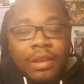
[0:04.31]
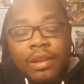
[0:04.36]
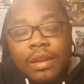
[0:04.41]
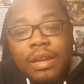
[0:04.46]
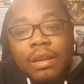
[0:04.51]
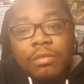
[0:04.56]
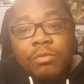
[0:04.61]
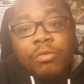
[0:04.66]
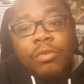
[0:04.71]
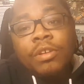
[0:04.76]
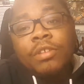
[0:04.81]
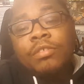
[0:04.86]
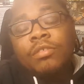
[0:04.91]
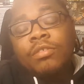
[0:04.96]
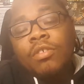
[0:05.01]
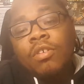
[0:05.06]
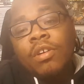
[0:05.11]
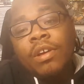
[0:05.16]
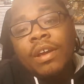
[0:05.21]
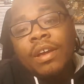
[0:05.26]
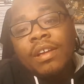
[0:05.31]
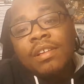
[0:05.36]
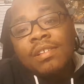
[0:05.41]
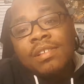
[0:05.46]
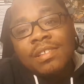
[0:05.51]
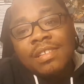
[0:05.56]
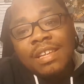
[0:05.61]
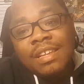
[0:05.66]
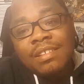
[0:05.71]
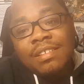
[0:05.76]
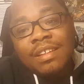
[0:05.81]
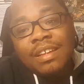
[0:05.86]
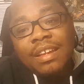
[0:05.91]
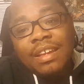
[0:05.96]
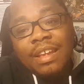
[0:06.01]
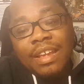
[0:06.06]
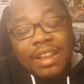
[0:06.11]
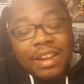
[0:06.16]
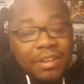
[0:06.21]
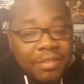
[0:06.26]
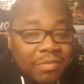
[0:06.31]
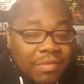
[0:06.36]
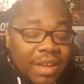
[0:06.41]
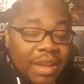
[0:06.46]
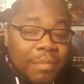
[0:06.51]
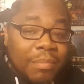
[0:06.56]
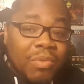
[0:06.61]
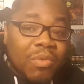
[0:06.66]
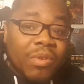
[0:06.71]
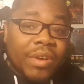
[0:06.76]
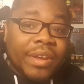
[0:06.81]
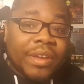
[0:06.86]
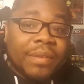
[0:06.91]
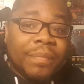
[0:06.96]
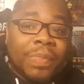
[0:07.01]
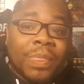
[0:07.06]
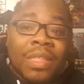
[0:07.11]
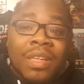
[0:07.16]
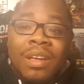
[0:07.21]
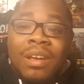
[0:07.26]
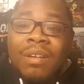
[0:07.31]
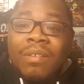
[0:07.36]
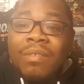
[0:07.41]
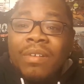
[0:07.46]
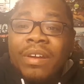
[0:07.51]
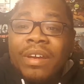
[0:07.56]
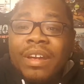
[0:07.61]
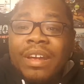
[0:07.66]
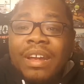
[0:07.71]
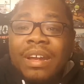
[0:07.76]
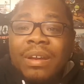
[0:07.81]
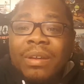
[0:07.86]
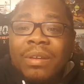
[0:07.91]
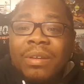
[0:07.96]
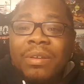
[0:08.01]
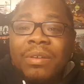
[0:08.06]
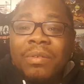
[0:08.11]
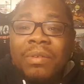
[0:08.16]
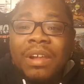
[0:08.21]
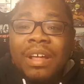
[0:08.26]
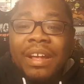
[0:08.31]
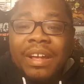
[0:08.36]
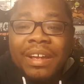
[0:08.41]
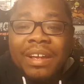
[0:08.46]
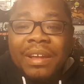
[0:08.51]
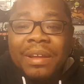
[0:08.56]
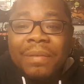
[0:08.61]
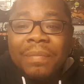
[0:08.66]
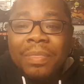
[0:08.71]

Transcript: Now trends start as it says getting to that point where you like